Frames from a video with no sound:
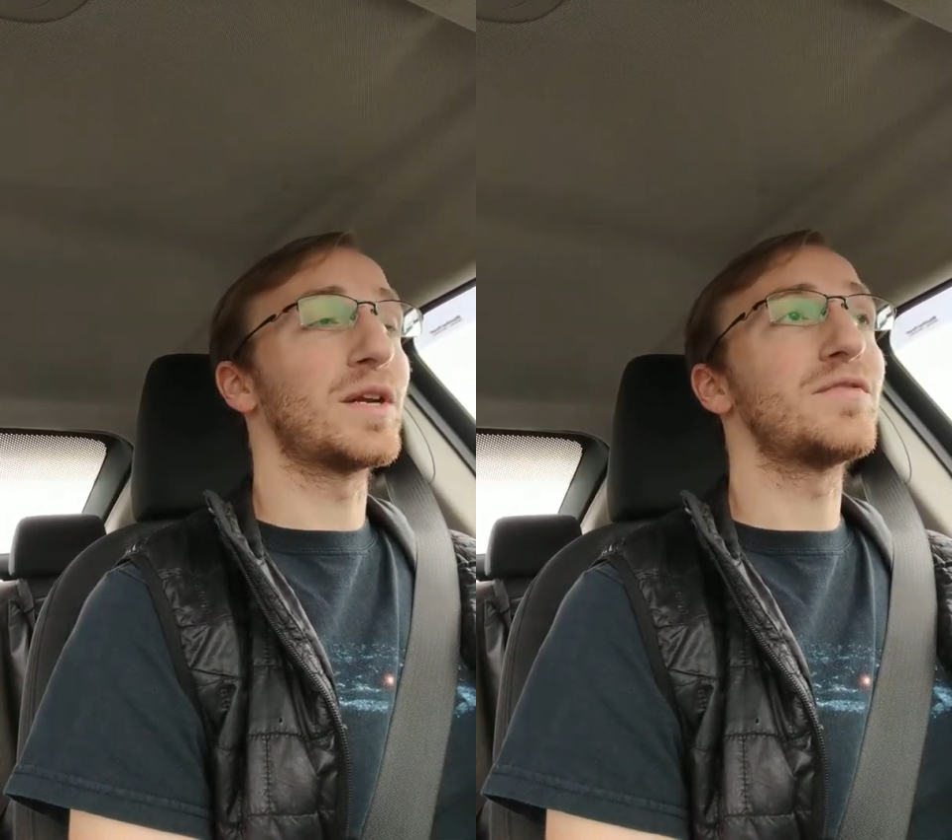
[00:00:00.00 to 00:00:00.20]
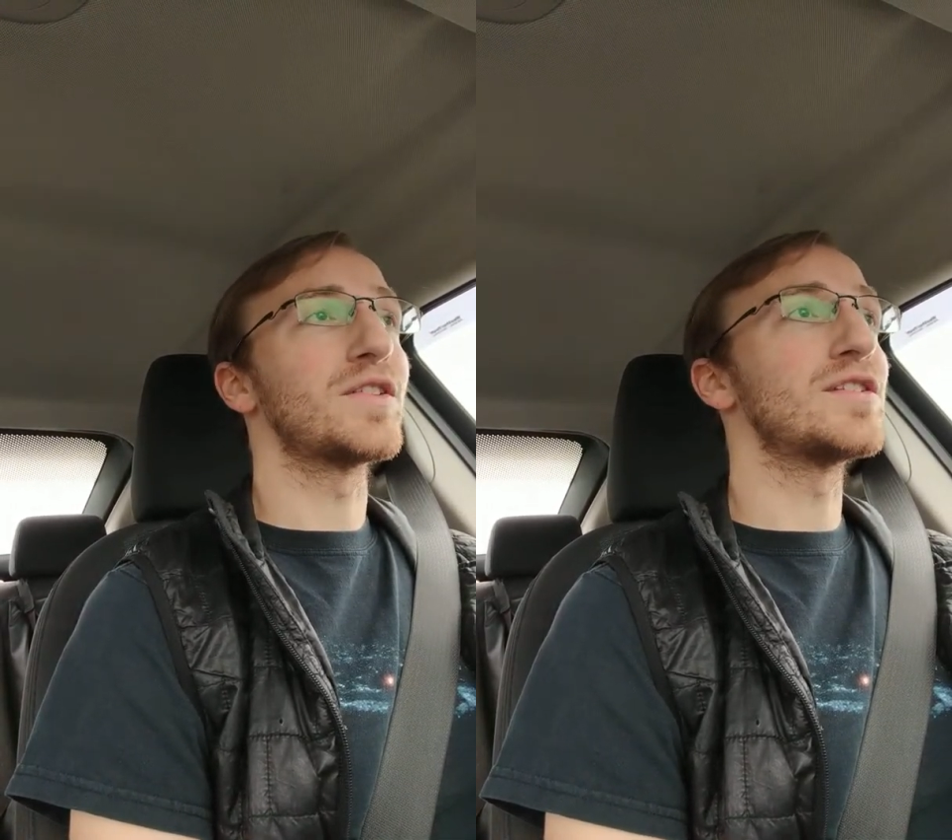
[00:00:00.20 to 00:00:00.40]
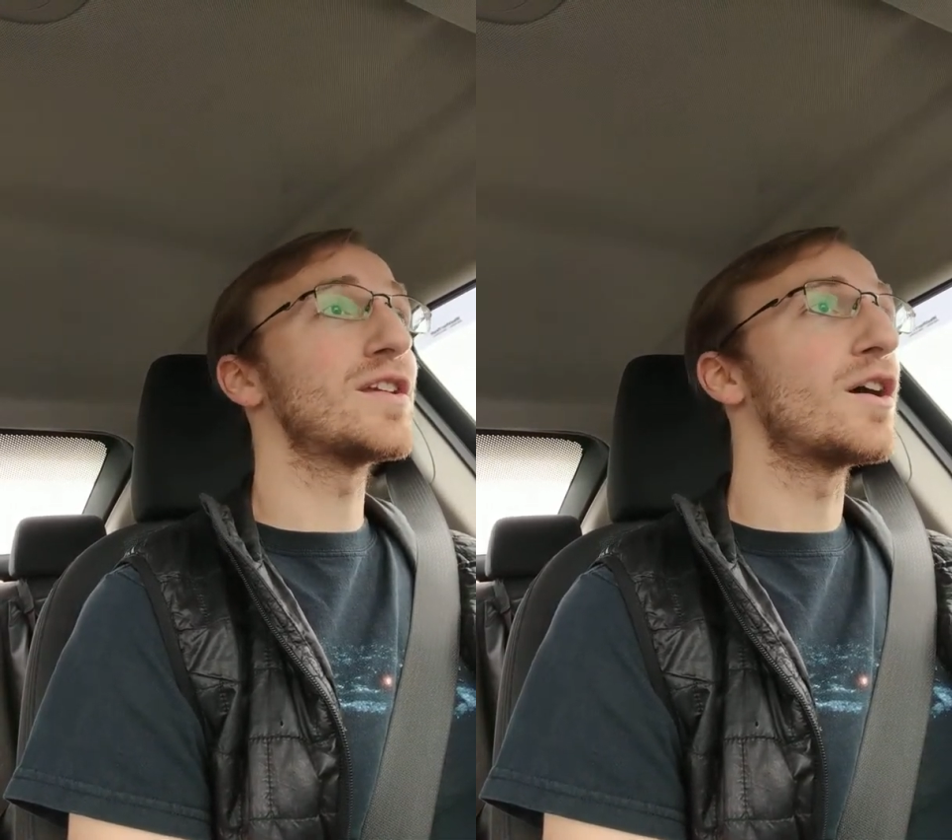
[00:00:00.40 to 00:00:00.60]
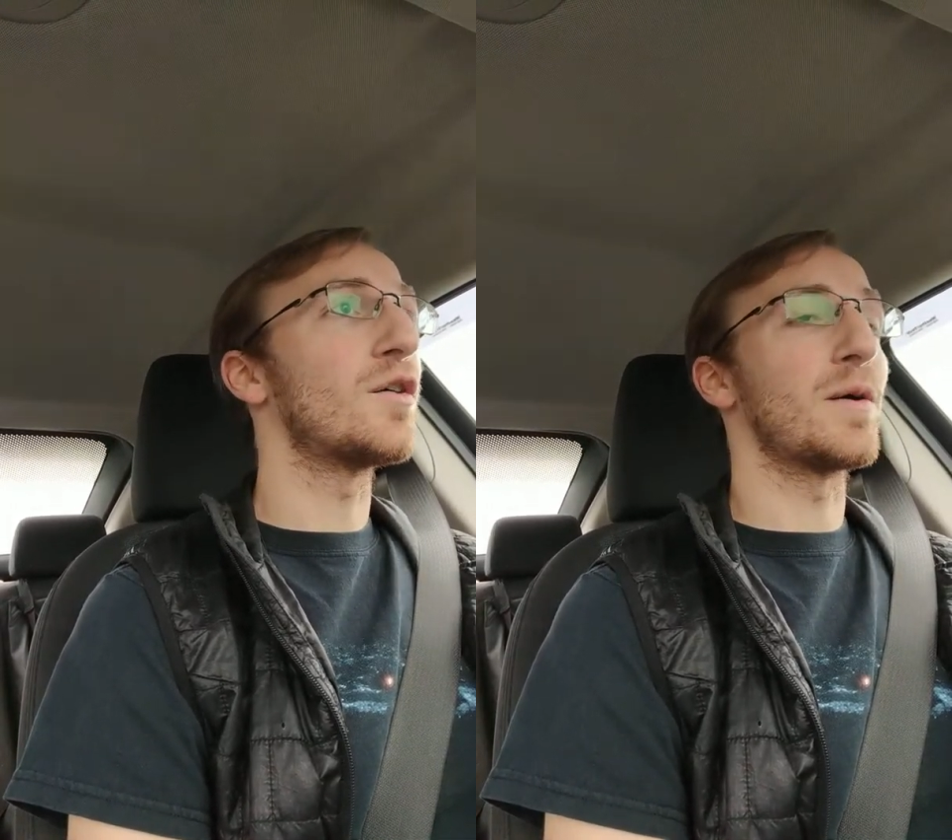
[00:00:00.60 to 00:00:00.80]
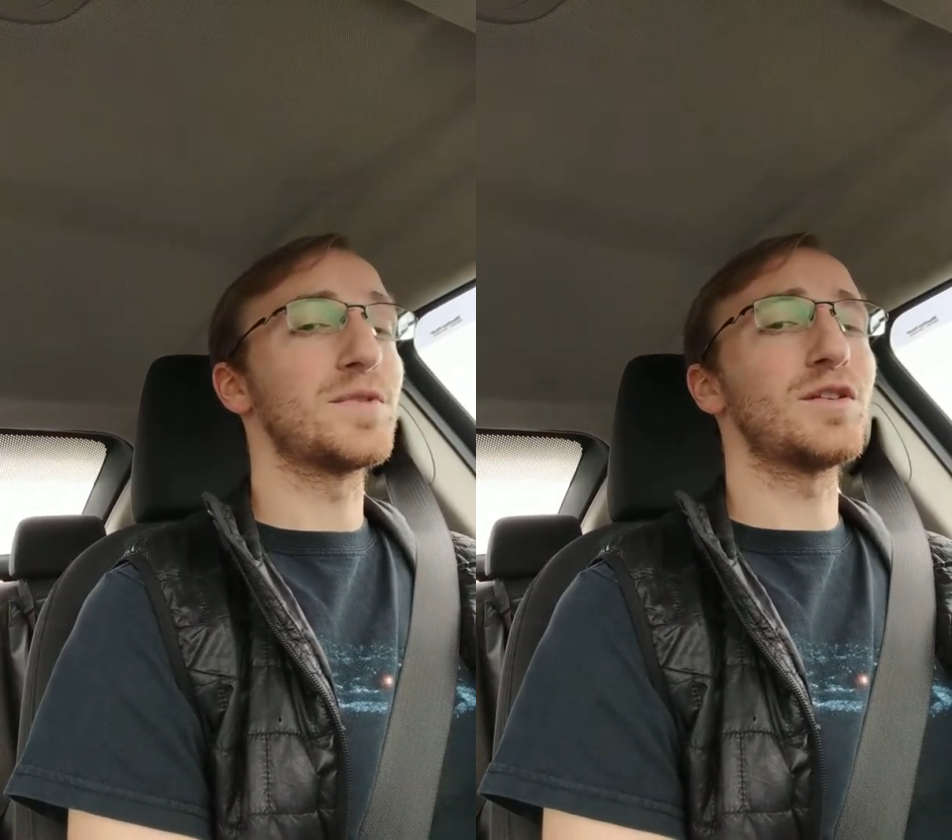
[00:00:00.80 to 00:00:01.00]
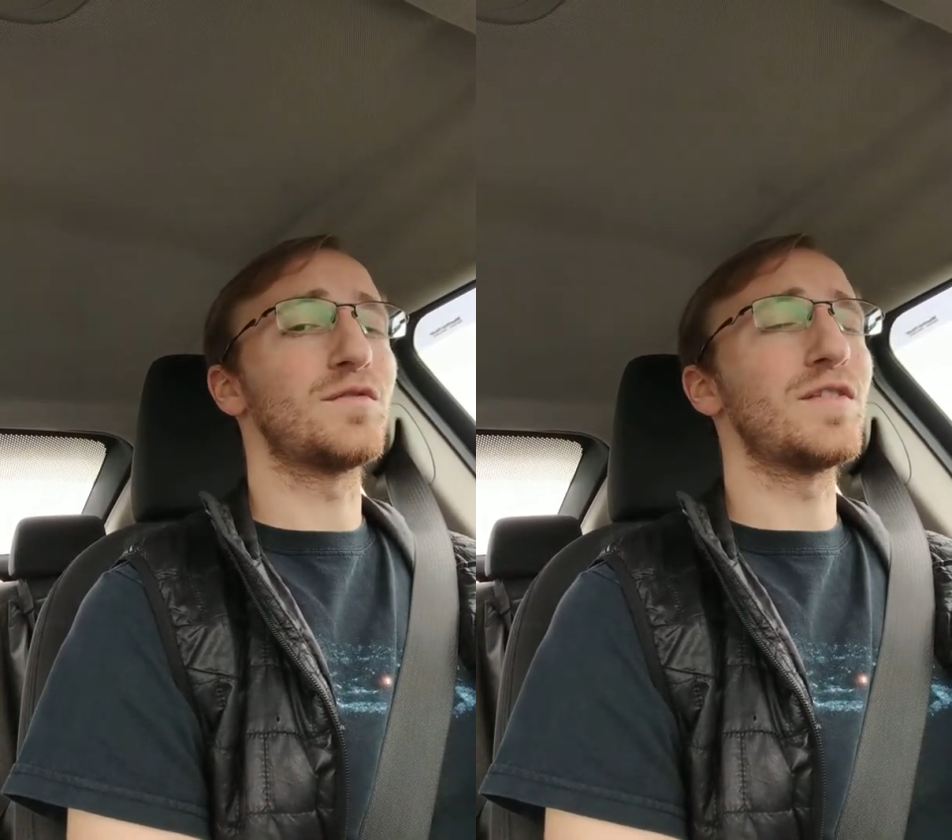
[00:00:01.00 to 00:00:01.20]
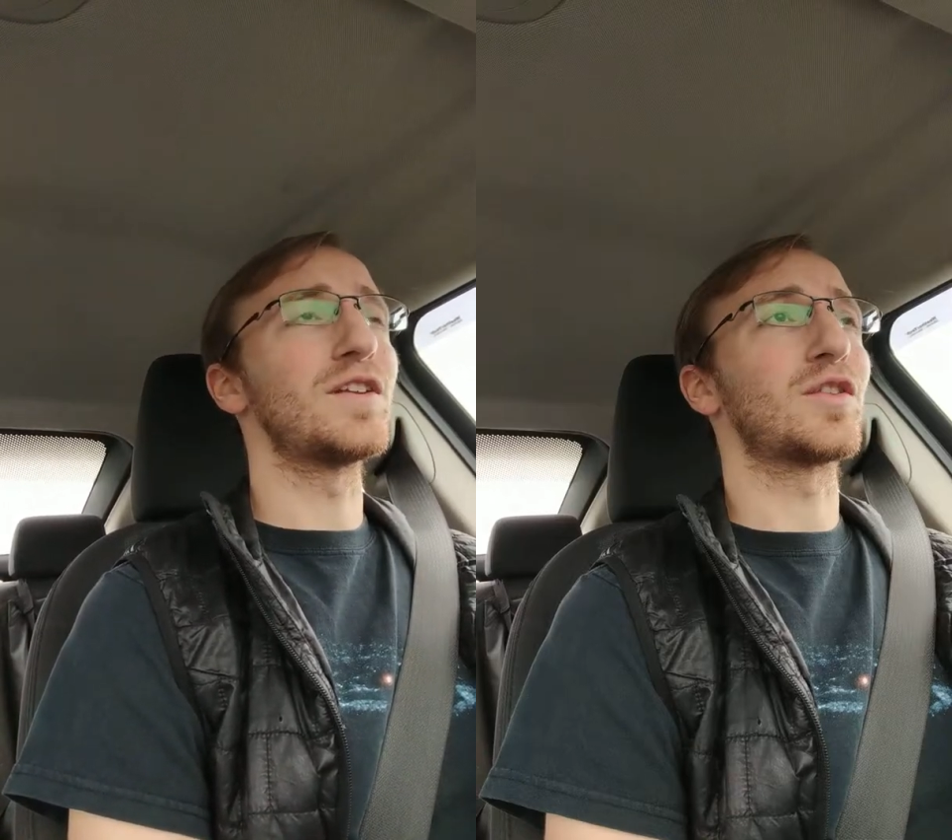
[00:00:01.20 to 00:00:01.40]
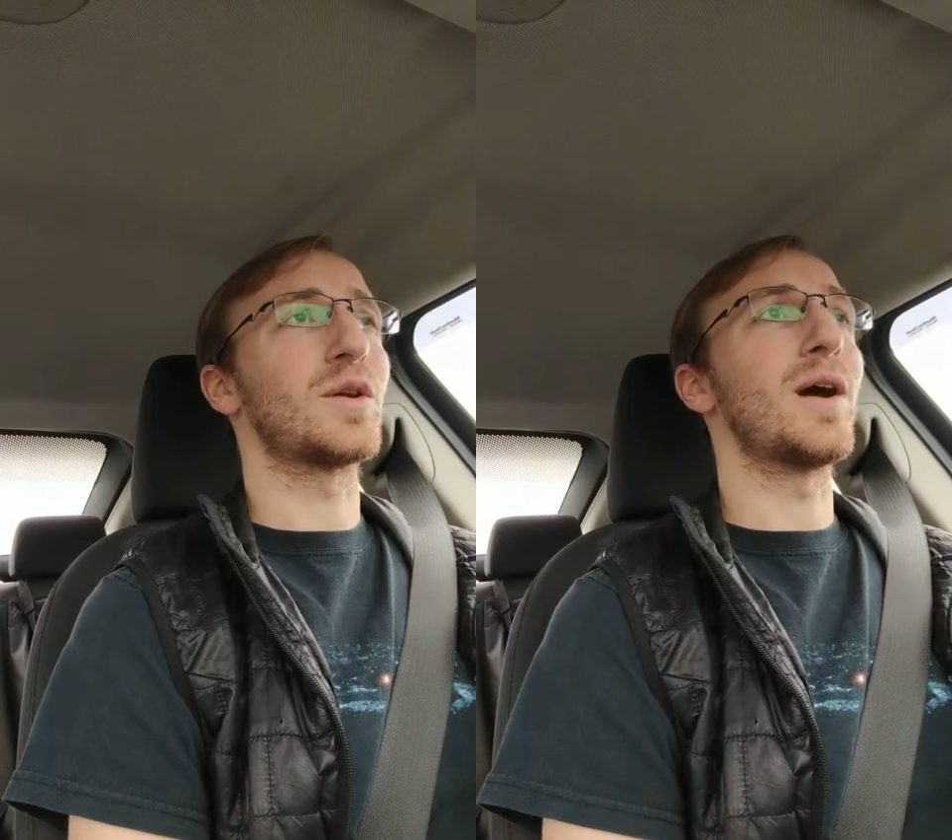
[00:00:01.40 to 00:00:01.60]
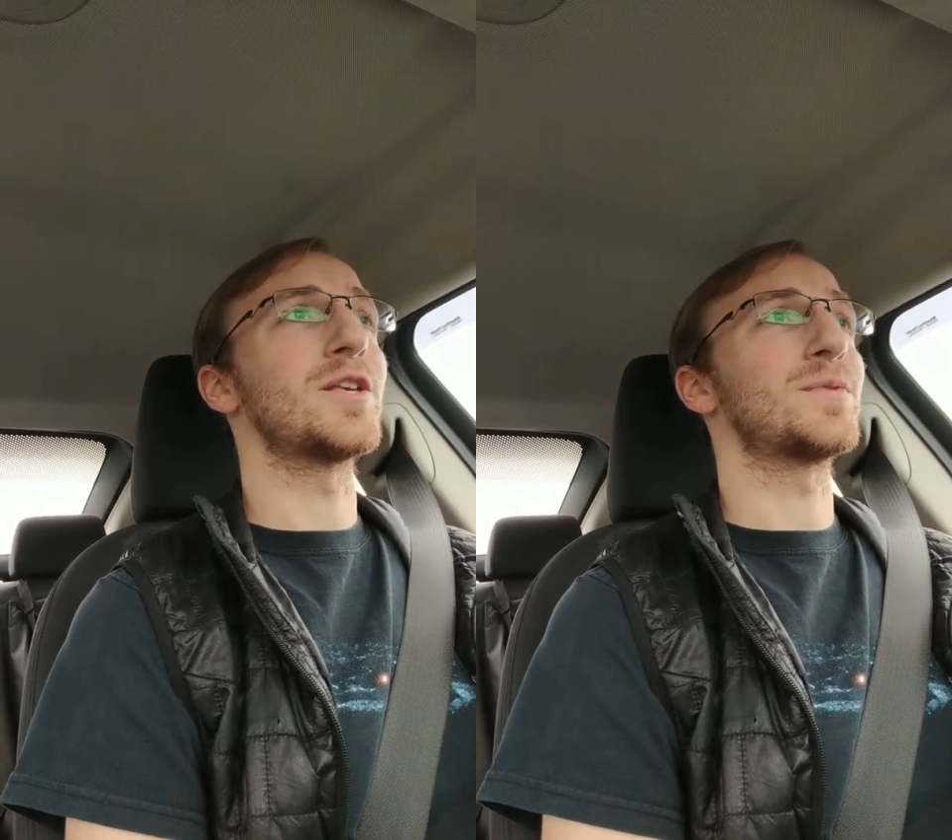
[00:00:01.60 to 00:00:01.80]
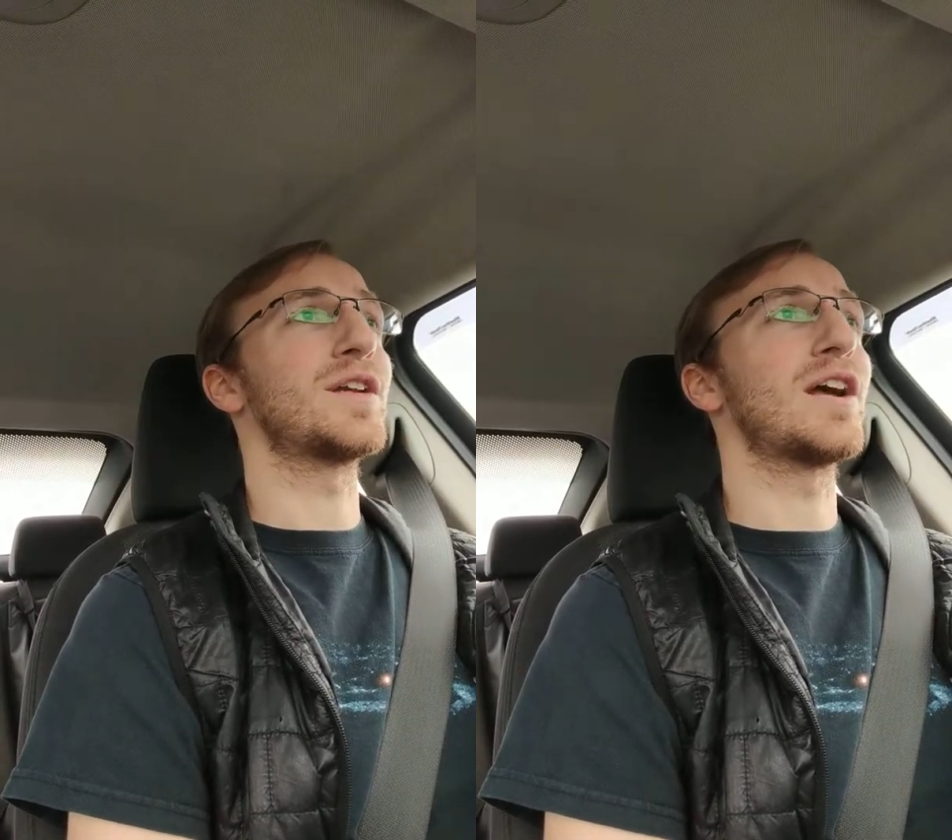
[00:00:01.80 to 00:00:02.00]
but even so, I'm still at 53
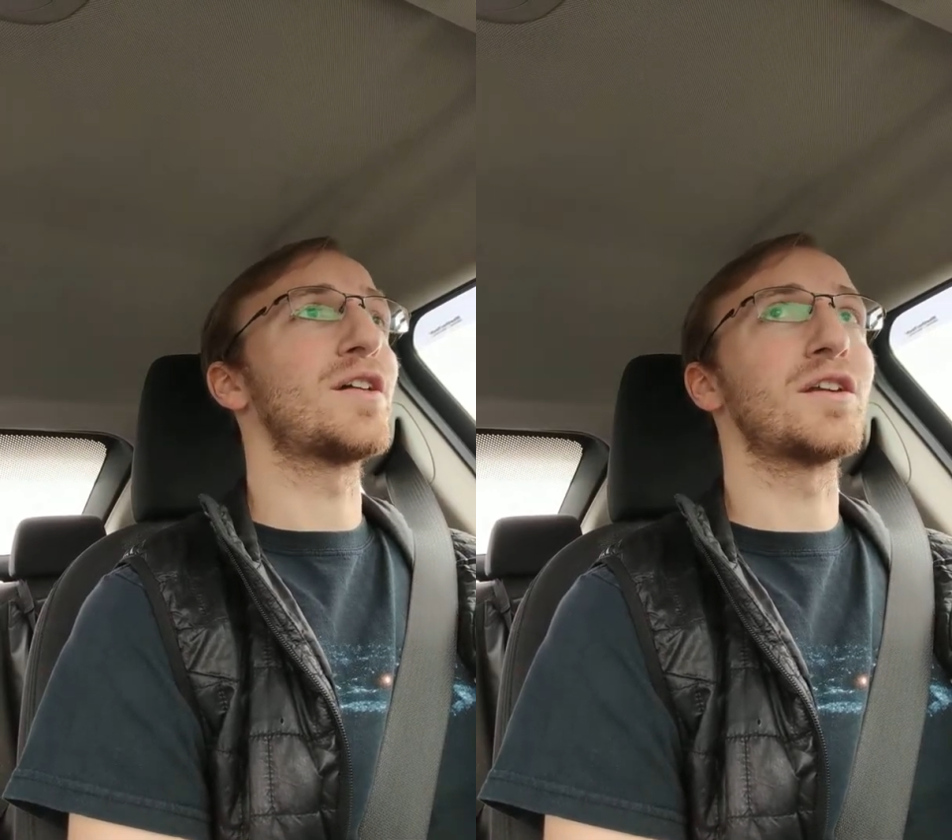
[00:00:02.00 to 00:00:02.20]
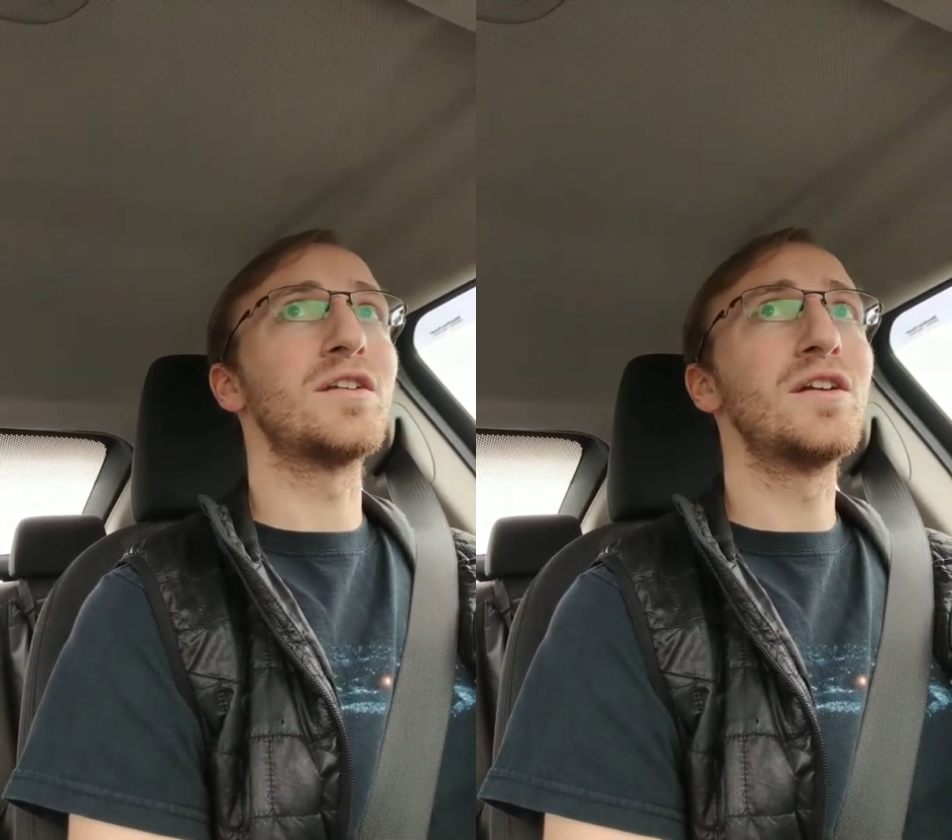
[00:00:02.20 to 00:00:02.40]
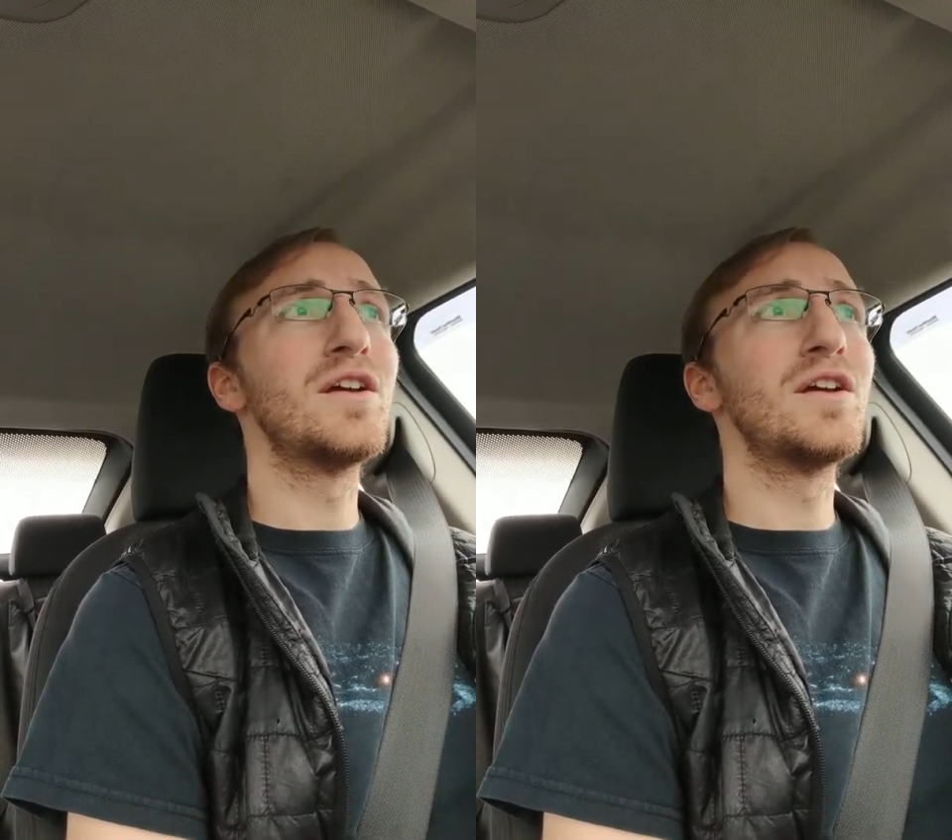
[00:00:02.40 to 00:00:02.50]
miles per gallon.